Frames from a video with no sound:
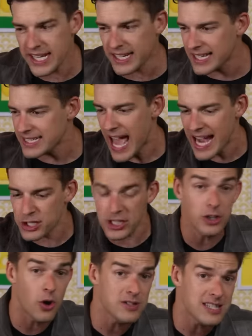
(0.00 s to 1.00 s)
didn't get to
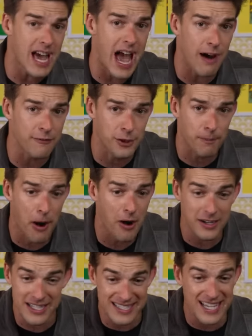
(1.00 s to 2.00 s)
actually go to the after
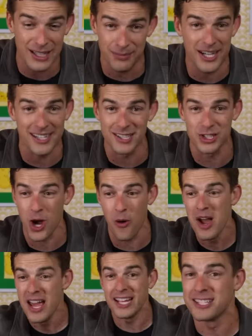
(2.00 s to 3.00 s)
party celebrating the
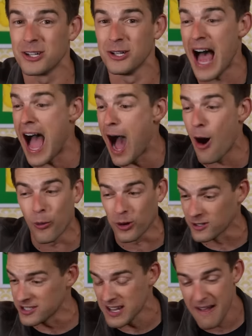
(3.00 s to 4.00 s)
show until
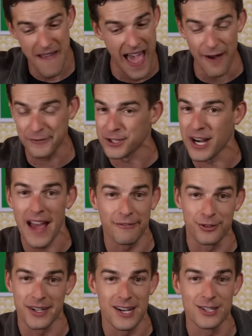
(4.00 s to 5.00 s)
hours after
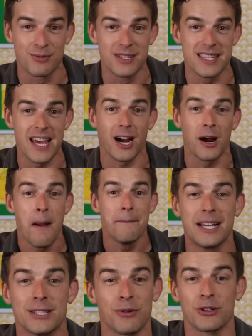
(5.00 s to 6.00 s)
everyone else was there
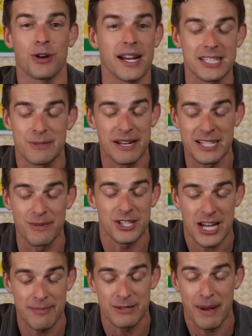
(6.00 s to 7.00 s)
because we were trying to spend as
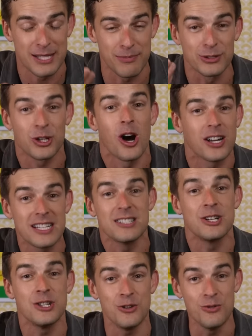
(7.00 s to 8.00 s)
much time as possible talking
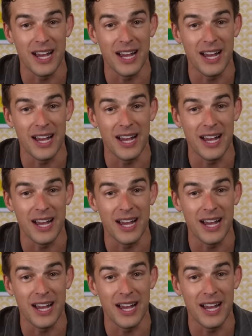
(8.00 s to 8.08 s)
to you